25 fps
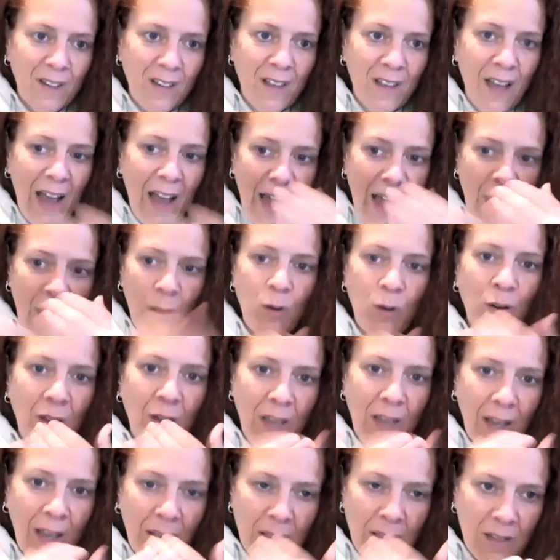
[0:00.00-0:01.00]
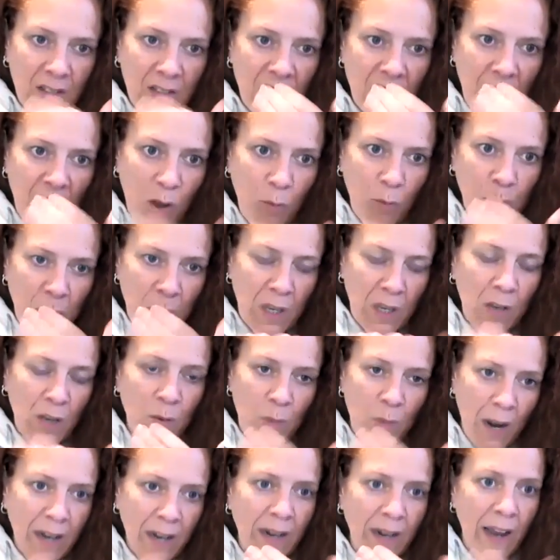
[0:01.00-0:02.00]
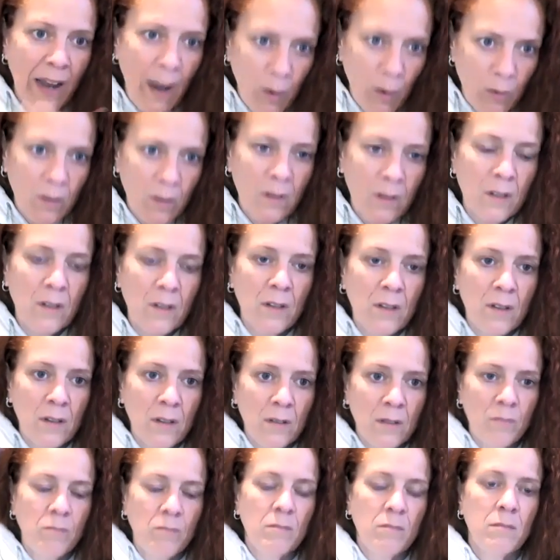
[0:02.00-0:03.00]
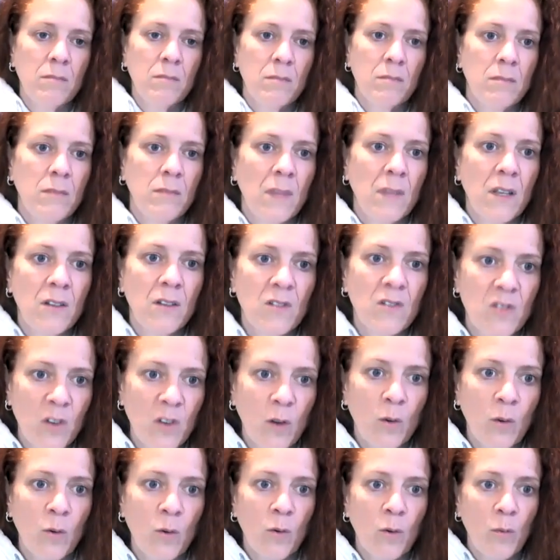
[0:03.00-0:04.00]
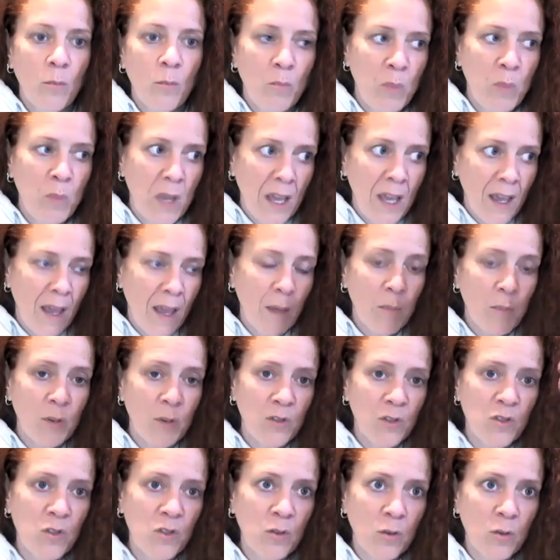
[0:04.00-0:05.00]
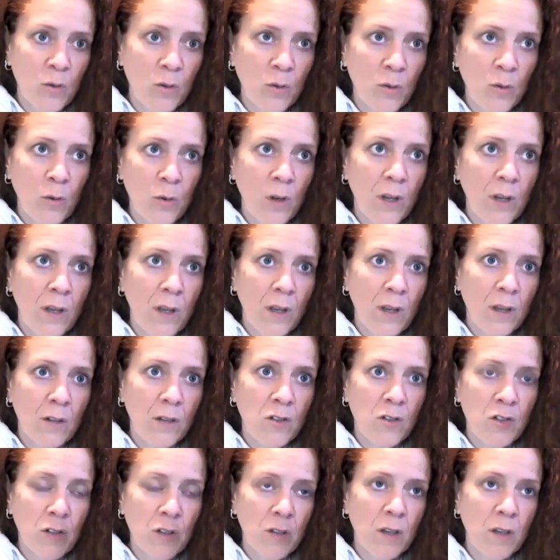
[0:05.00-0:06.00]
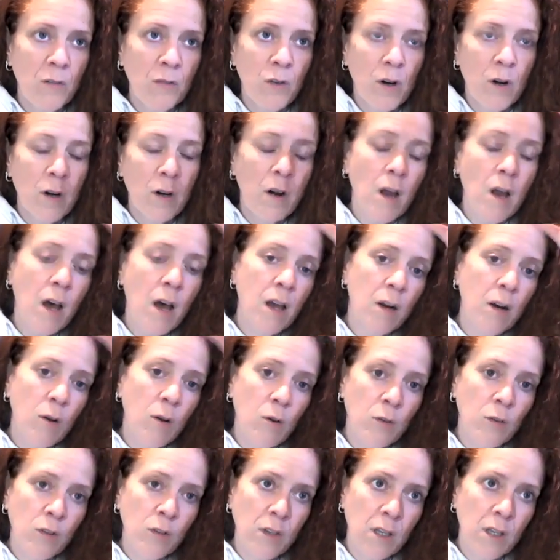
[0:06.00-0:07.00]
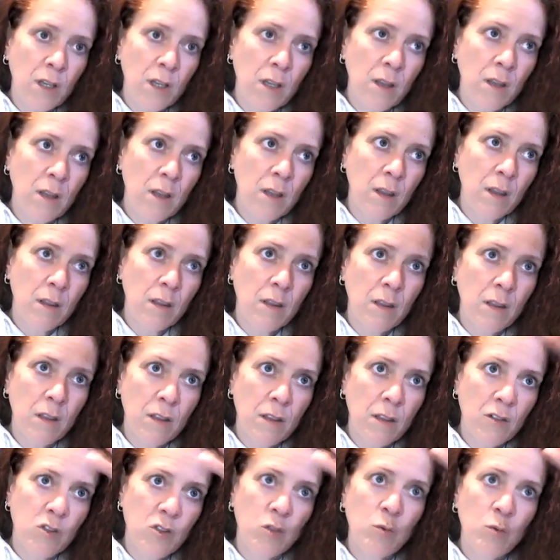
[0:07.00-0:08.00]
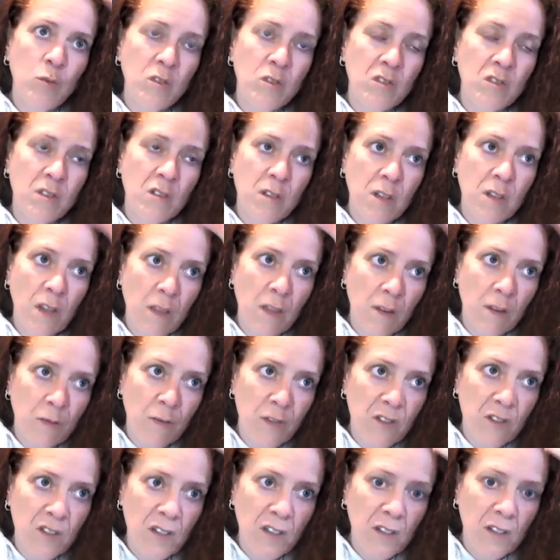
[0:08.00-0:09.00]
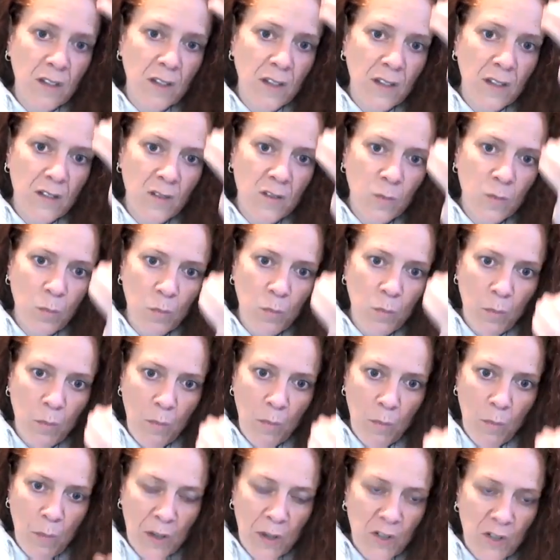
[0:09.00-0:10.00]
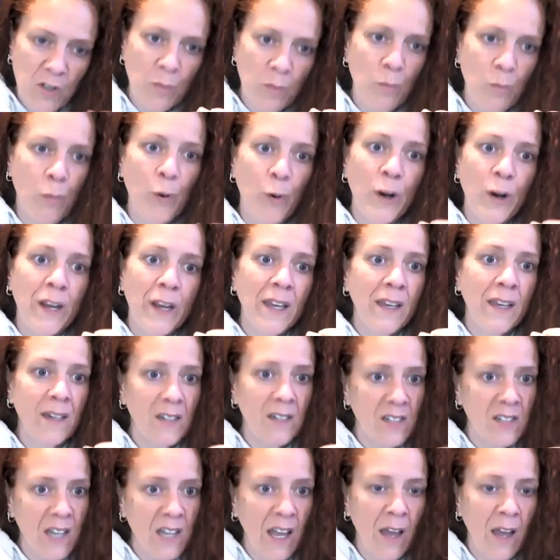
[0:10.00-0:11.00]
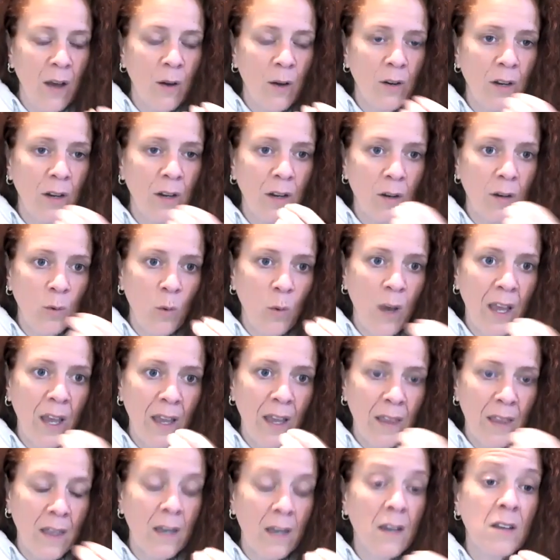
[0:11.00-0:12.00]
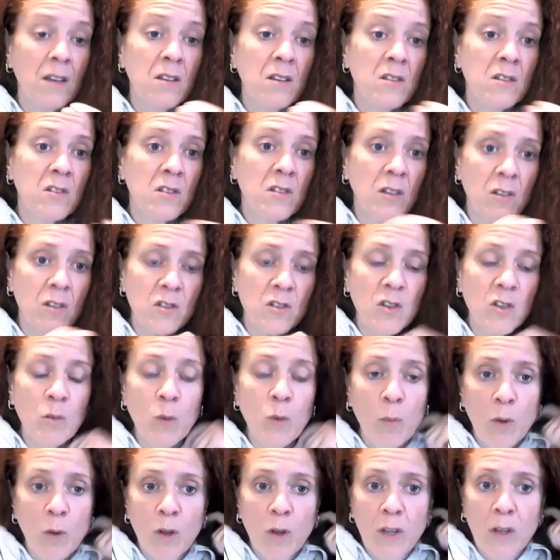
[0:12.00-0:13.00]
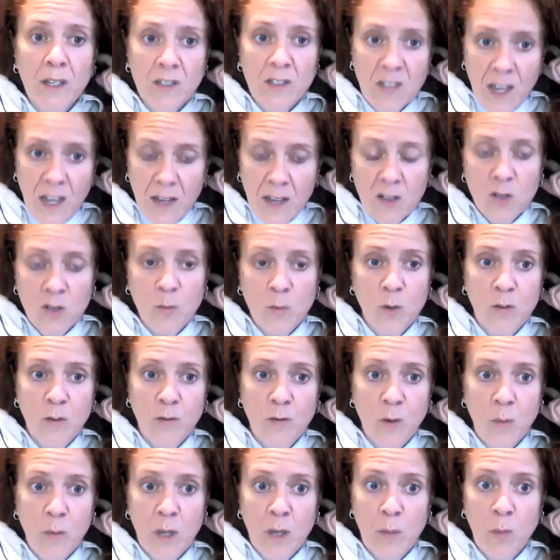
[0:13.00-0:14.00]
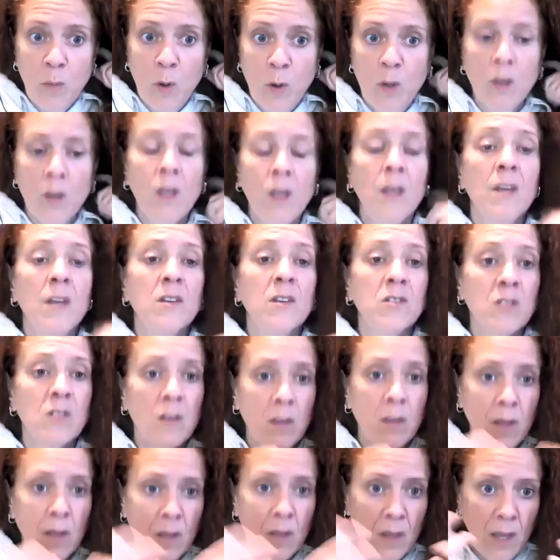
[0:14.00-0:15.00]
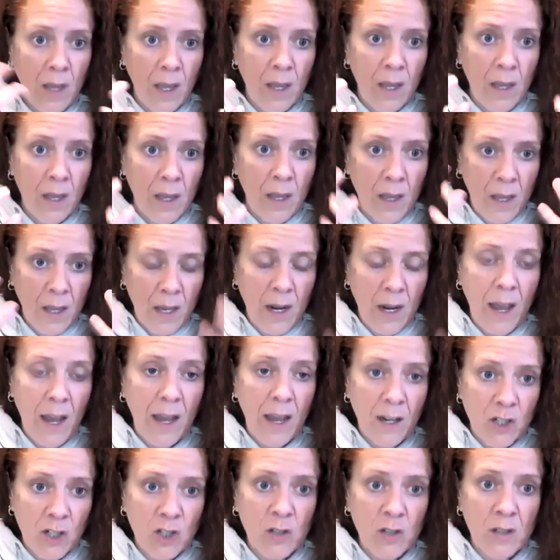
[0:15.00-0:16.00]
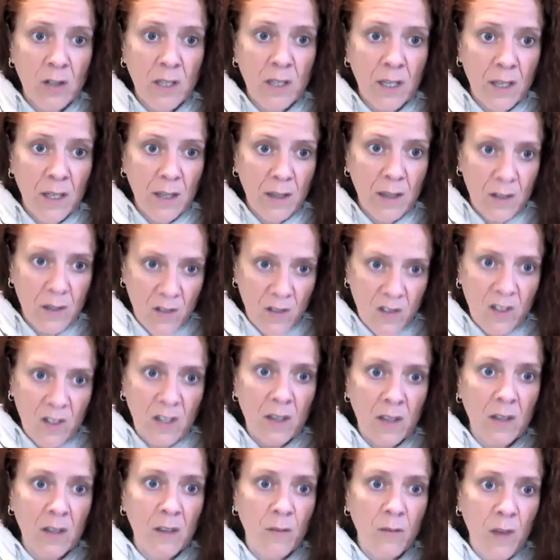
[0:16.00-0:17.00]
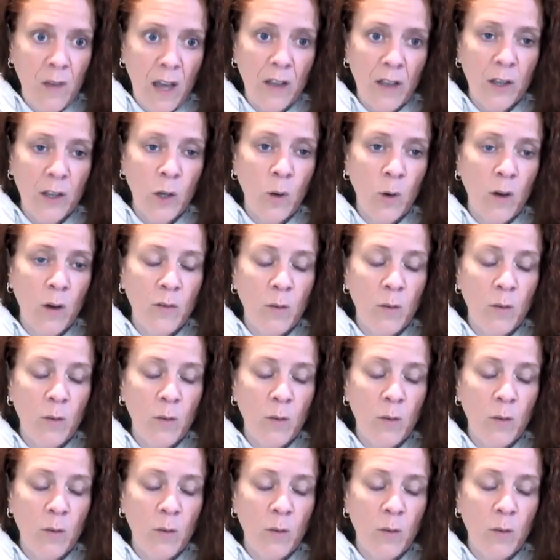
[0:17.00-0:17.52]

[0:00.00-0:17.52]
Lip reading: how can this help me right now? So being able to deliver not only the tools and the facilities, but to bring it down in a way that is consumable and tangible for people so that they can actually see the value of